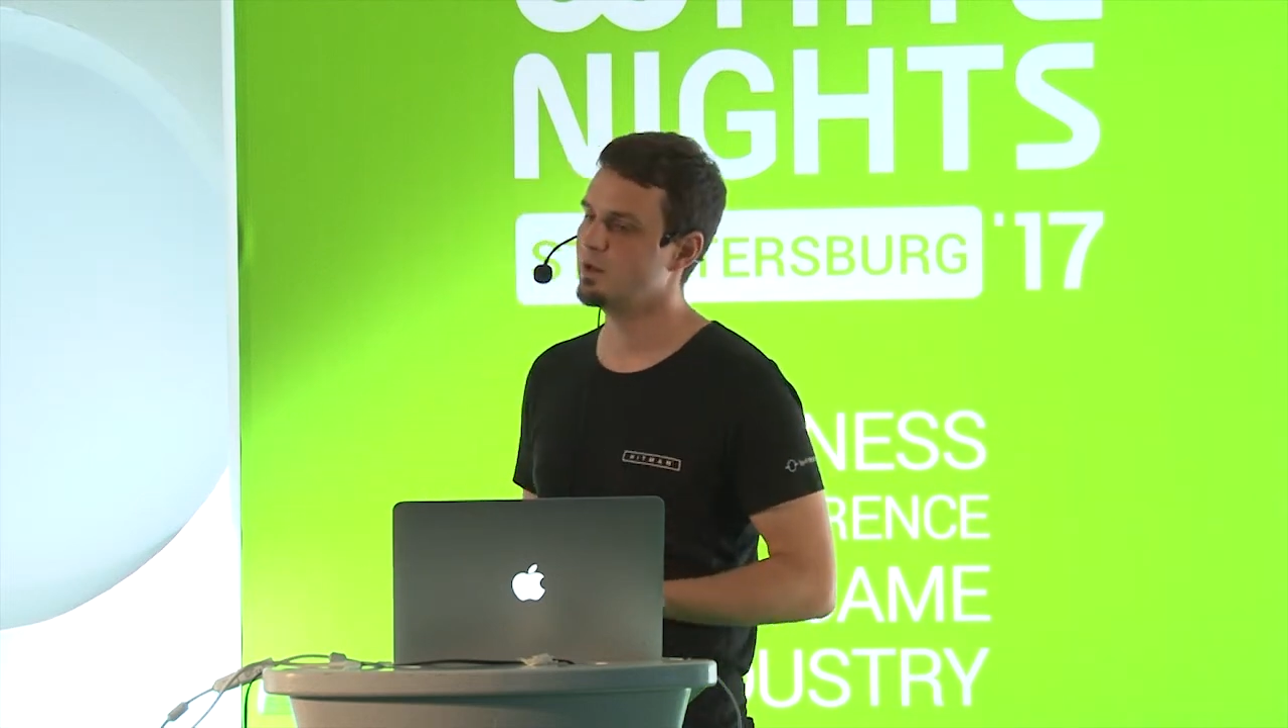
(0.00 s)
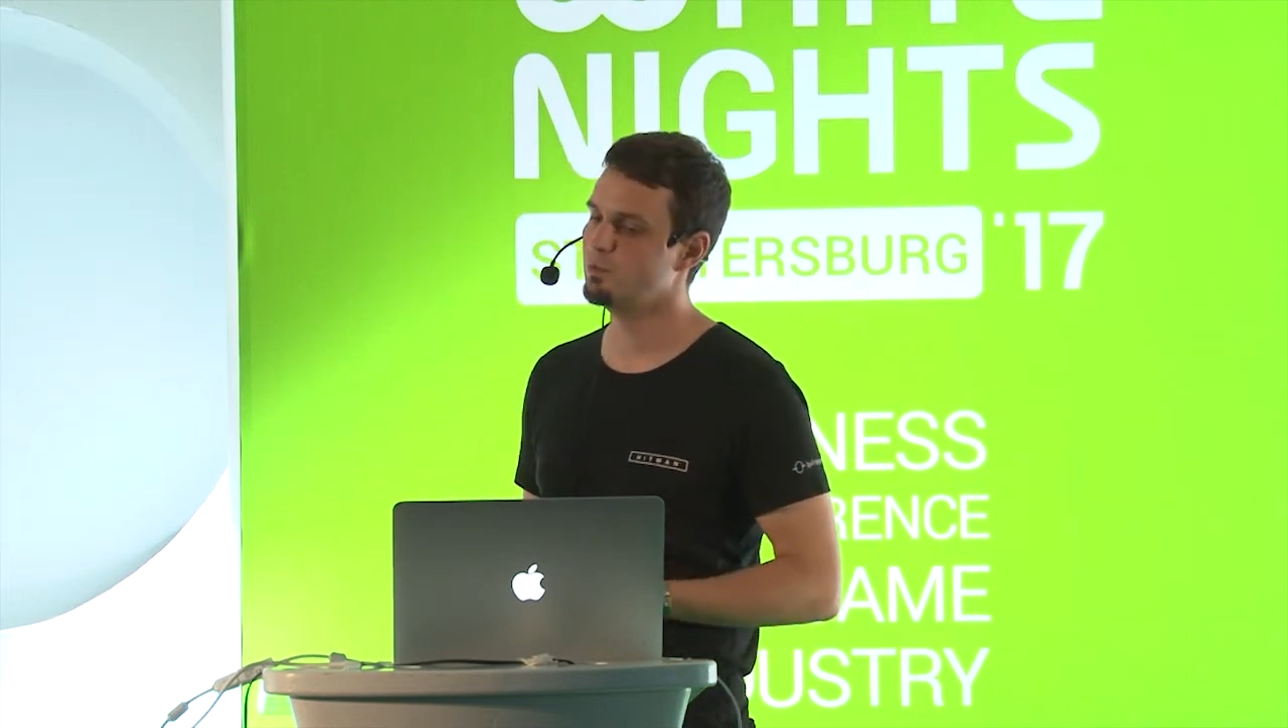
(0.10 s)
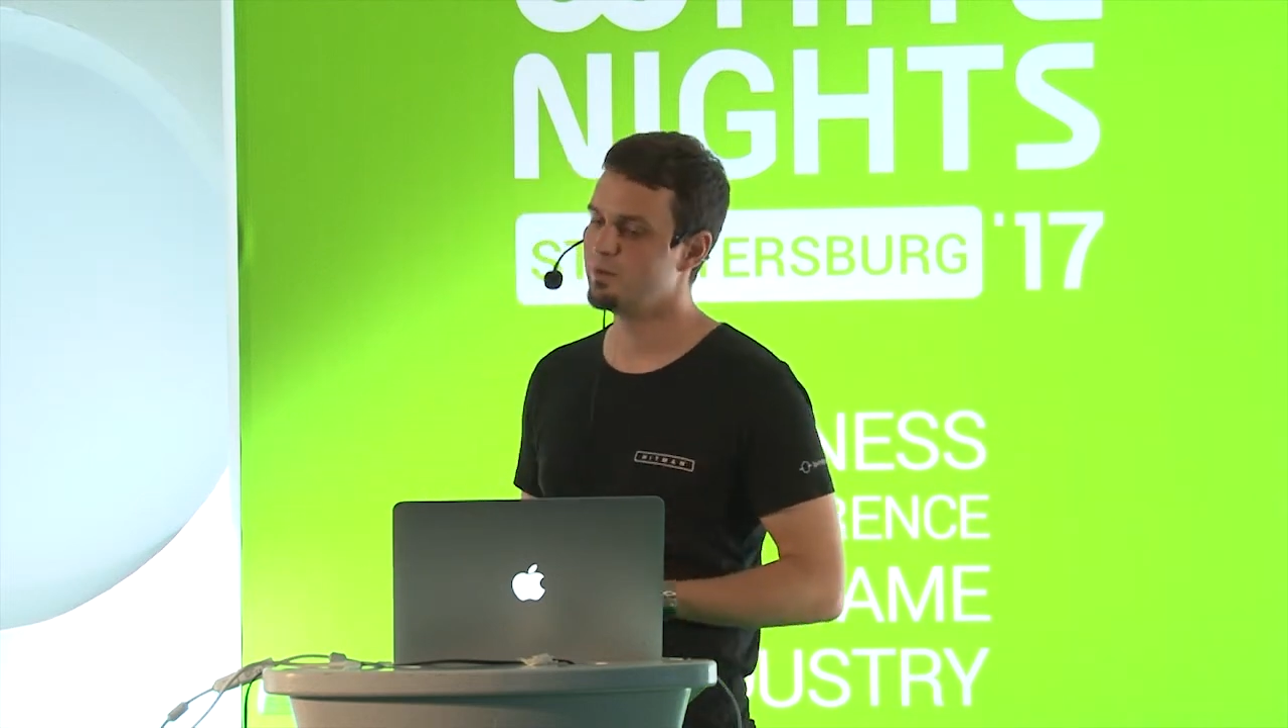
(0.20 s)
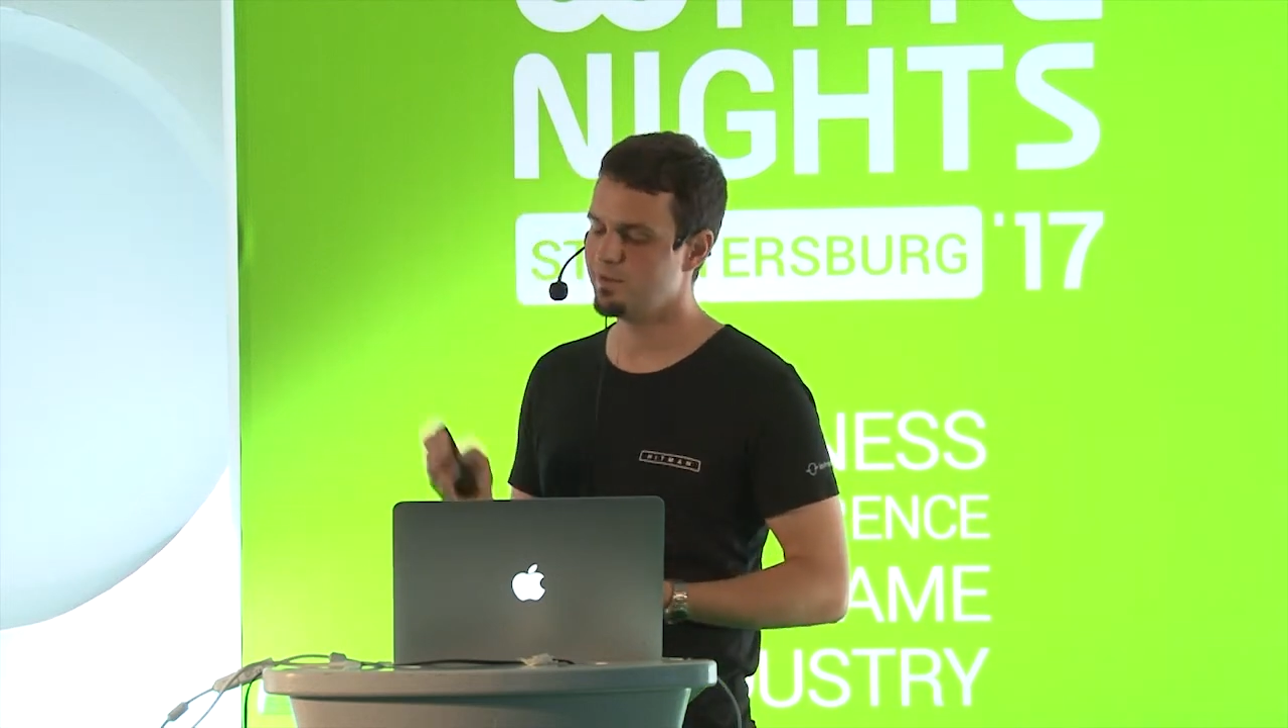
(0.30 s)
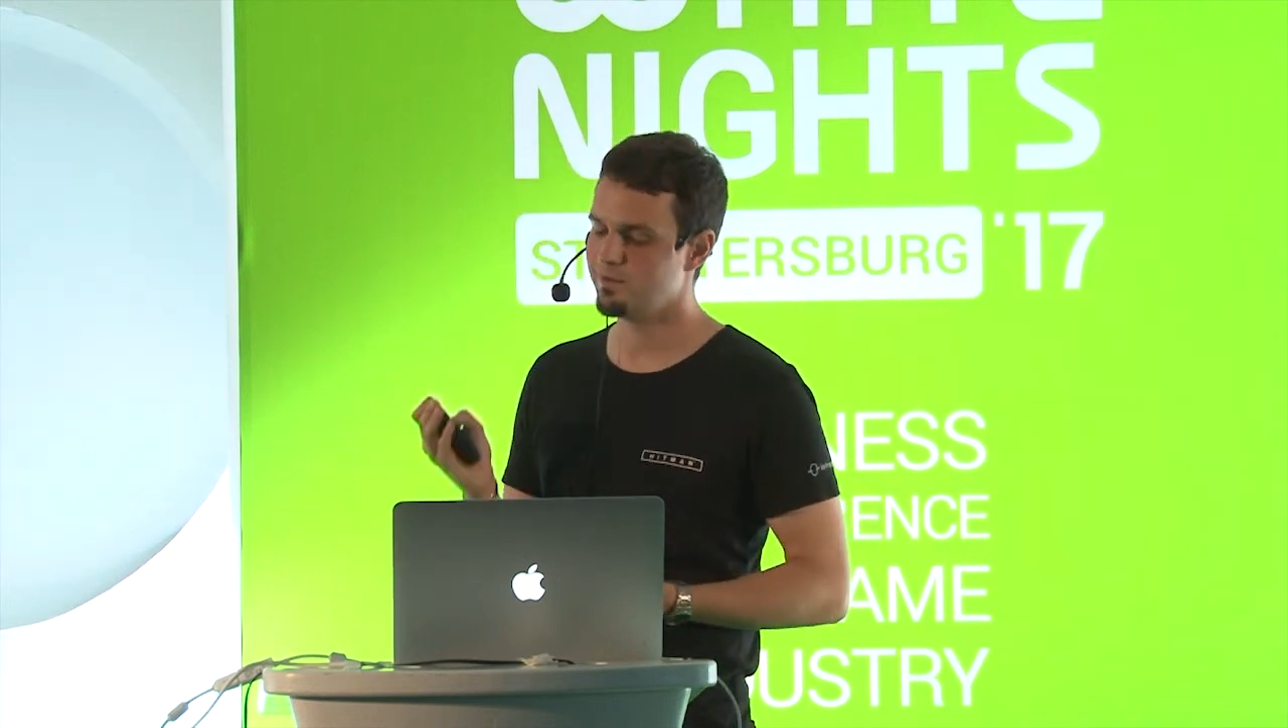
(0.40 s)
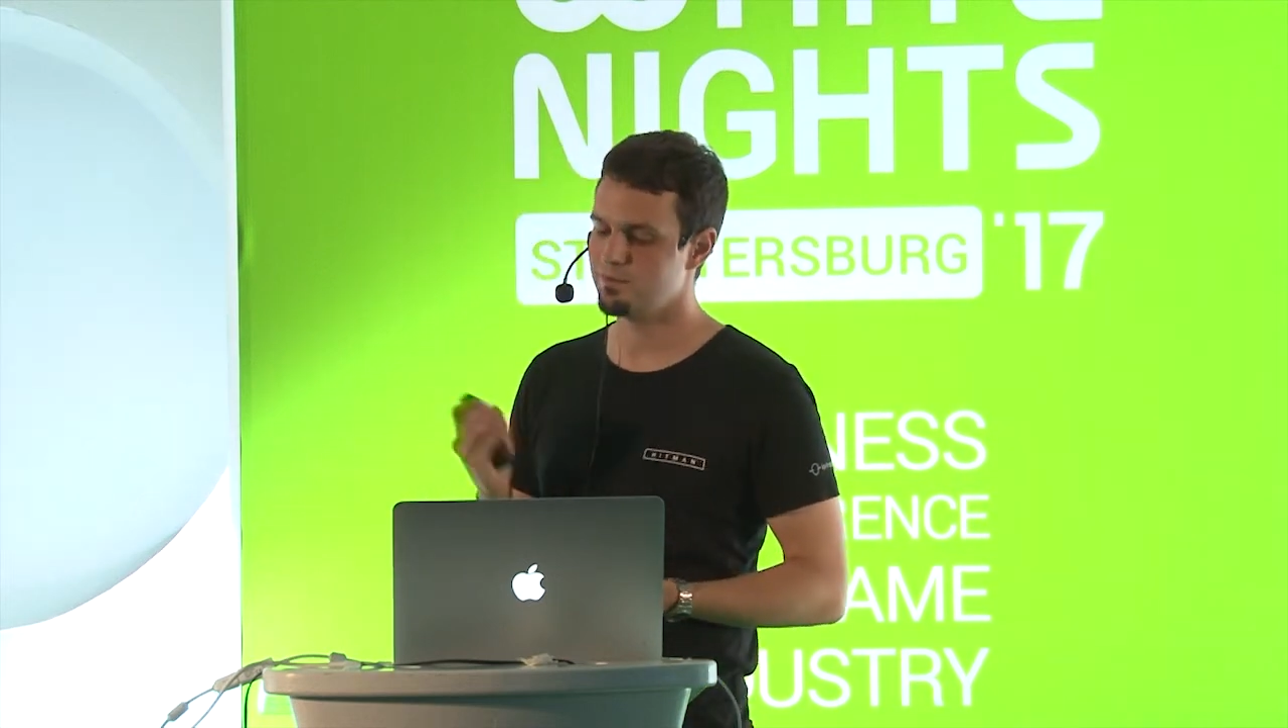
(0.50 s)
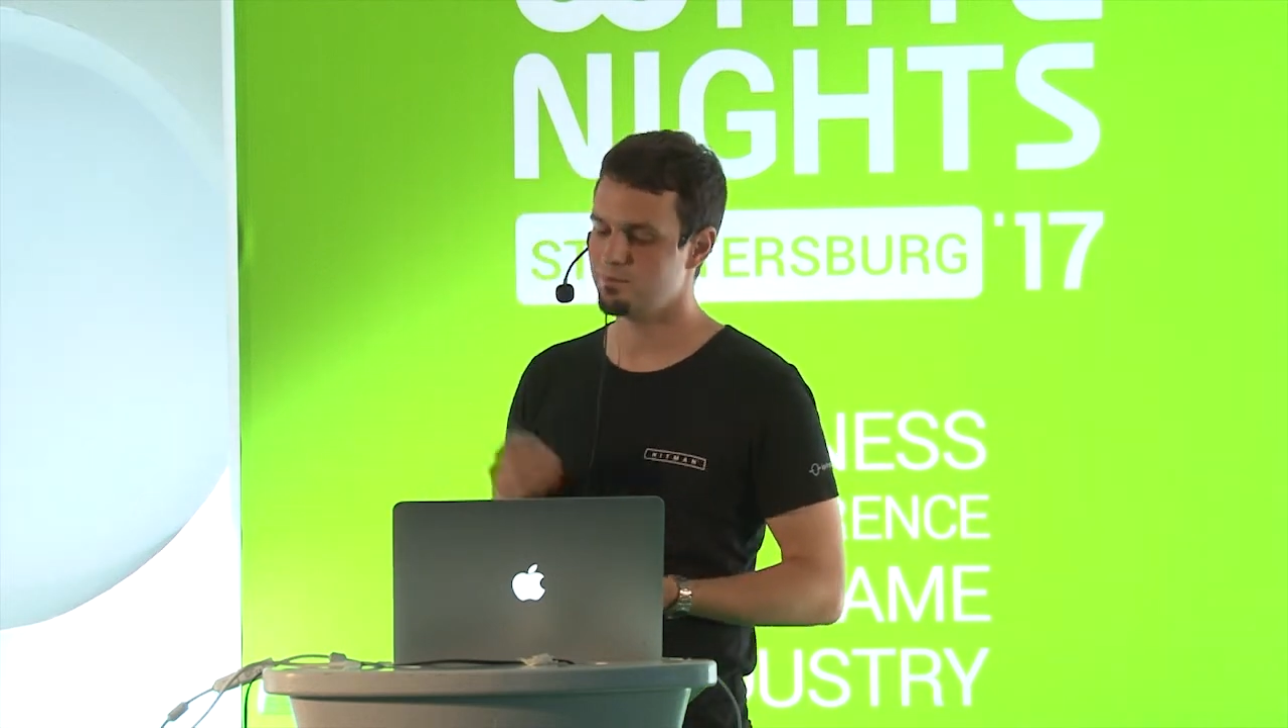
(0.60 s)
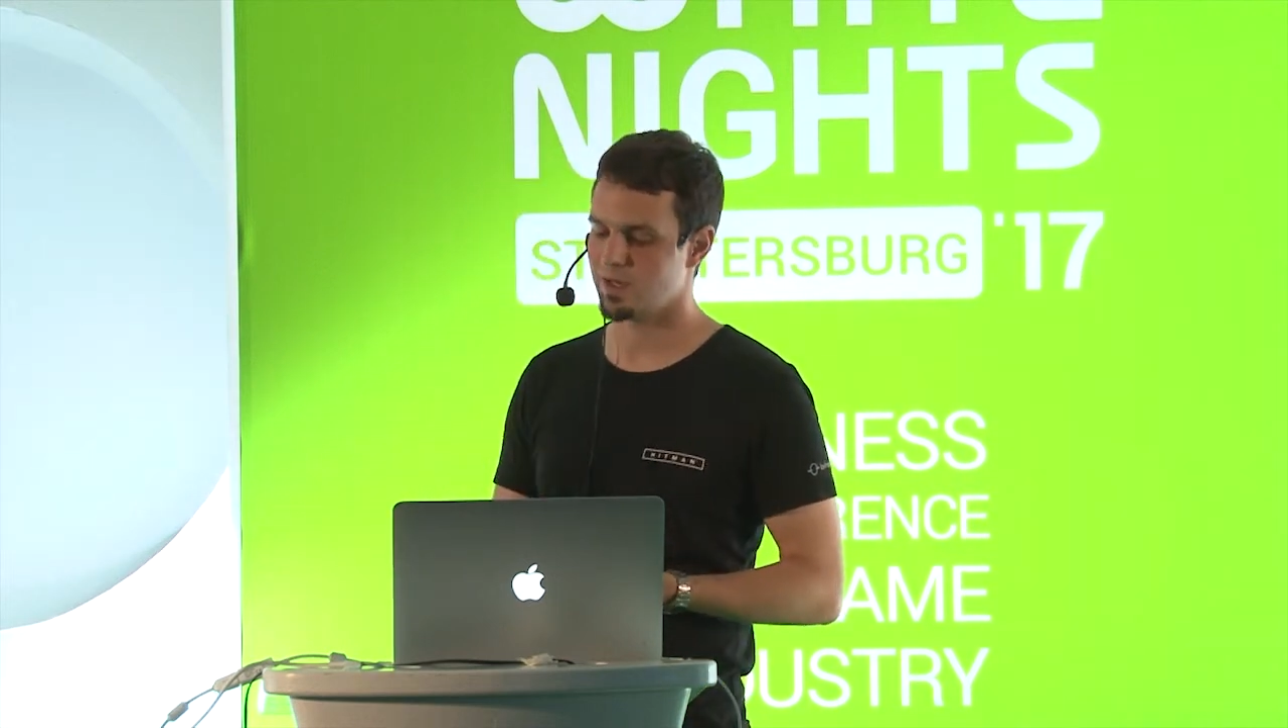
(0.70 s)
We released in